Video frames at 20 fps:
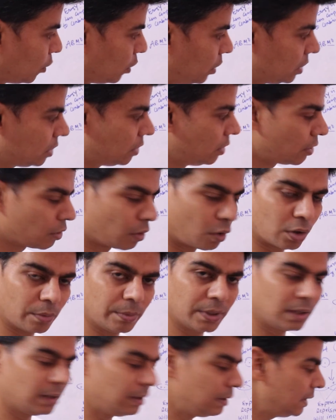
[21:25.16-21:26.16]
molecular
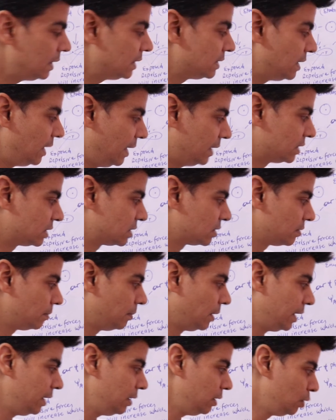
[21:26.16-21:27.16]
orbital is less
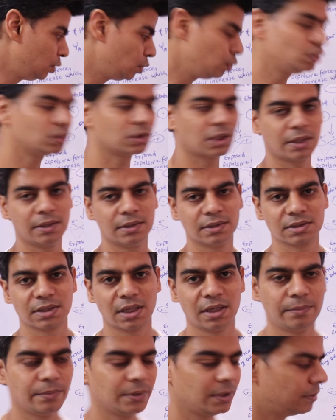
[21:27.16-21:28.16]
by 2 psi a
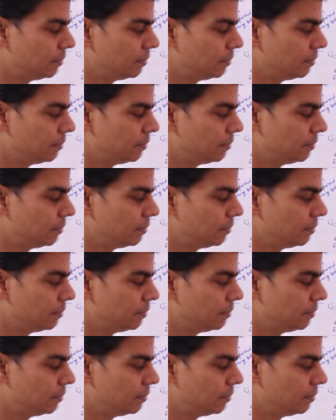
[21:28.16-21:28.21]
psi b,